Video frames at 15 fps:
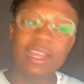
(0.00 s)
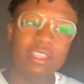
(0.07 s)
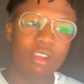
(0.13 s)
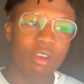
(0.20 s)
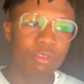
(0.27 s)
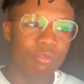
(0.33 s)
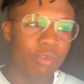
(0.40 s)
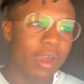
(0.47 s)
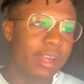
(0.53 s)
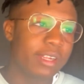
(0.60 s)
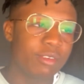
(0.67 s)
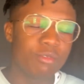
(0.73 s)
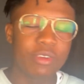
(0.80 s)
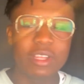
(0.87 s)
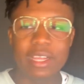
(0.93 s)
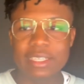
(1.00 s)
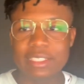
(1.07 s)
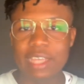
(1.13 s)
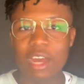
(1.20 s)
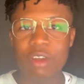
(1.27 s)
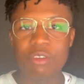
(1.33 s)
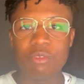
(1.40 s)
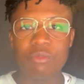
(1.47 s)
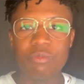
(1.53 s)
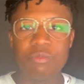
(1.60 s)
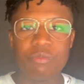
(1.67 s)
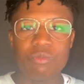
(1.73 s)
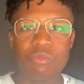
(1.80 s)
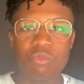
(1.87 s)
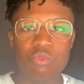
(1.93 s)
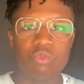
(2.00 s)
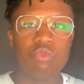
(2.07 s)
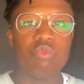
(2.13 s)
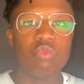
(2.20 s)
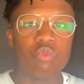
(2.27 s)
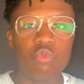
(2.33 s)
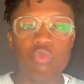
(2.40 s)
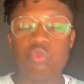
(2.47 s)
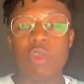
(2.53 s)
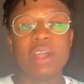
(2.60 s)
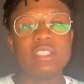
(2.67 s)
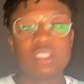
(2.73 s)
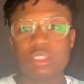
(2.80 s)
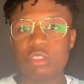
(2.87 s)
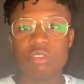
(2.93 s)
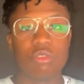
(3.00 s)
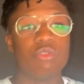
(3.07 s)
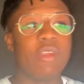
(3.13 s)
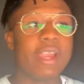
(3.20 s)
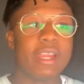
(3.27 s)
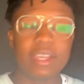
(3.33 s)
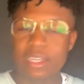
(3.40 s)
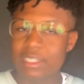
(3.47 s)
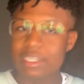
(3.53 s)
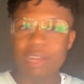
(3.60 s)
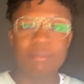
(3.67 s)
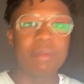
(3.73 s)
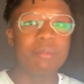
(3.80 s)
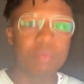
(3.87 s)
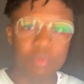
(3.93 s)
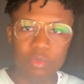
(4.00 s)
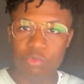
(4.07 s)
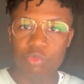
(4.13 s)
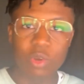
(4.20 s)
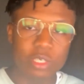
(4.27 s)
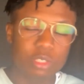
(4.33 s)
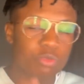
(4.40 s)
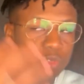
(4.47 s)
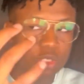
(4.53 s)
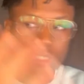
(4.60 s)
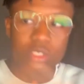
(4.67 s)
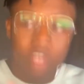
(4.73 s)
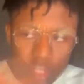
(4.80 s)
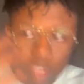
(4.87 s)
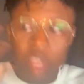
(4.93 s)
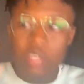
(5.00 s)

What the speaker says: I didn't realize how Russ degraded. Because I remember when Russ was,